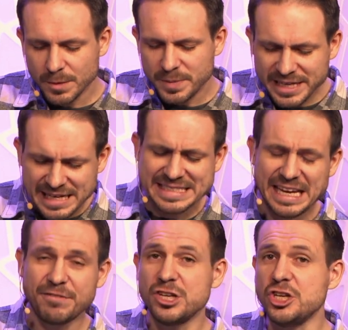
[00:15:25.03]
Because
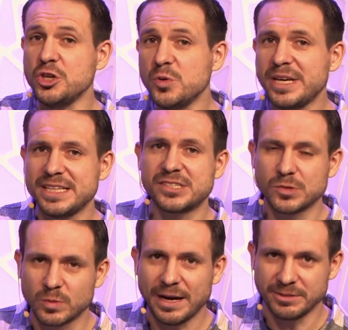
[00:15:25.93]
David knew his
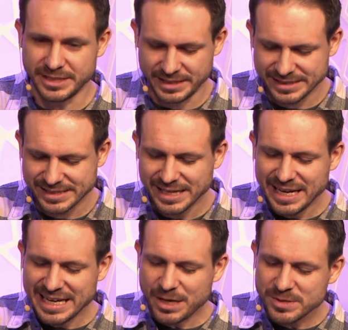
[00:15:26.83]
surroundings,
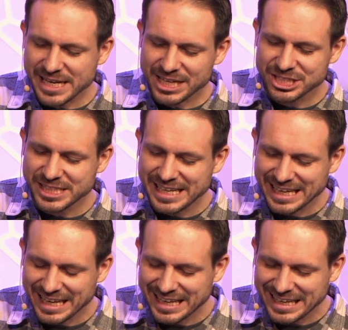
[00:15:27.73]
he was actually,
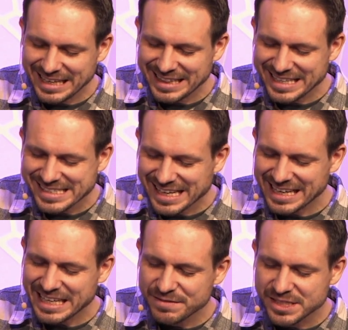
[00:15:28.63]
this kind
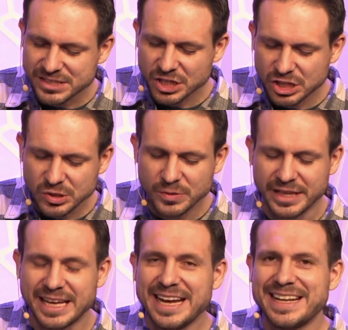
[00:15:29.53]
of gives us a clue
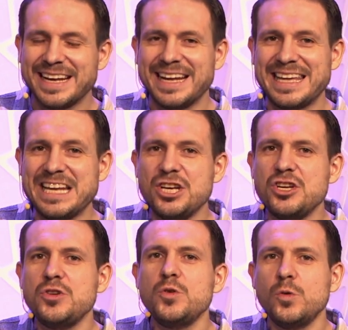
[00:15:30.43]
that he
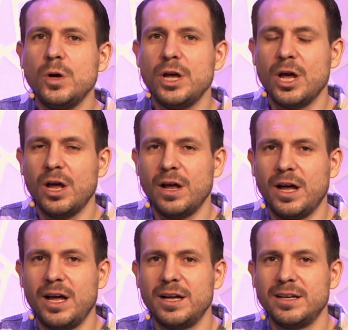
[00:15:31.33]
knew
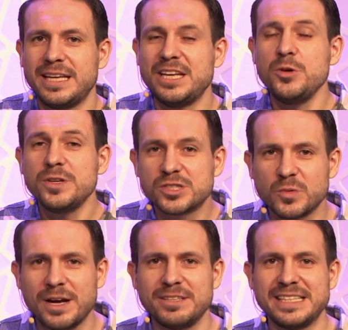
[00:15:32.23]
his
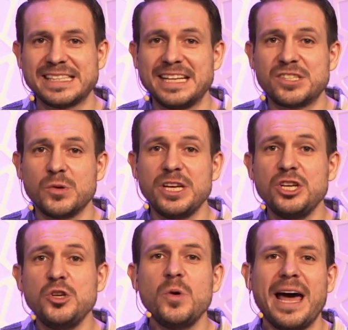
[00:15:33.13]
surroundings, and so he
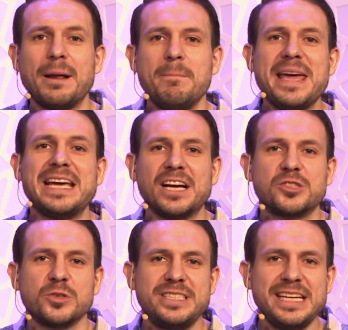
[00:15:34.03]
knew how to make a
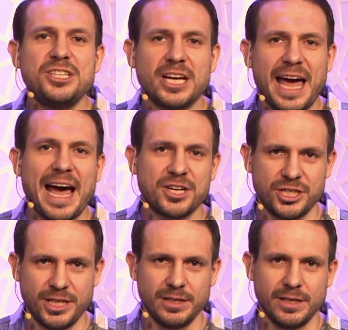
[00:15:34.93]
strategic
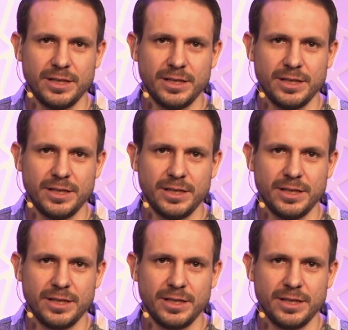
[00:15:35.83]
action.